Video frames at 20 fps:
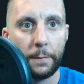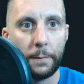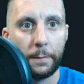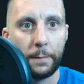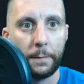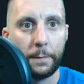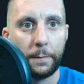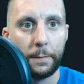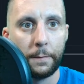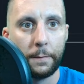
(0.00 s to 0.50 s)

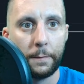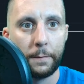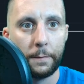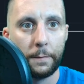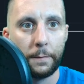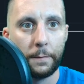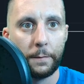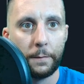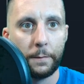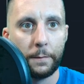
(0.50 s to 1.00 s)

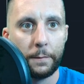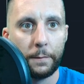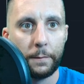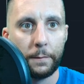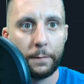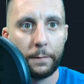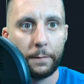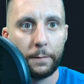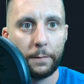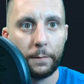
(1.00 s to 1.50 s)

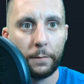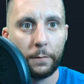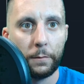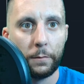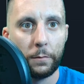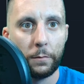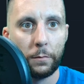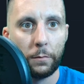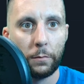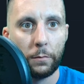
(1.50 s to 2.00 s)
(no one is talking)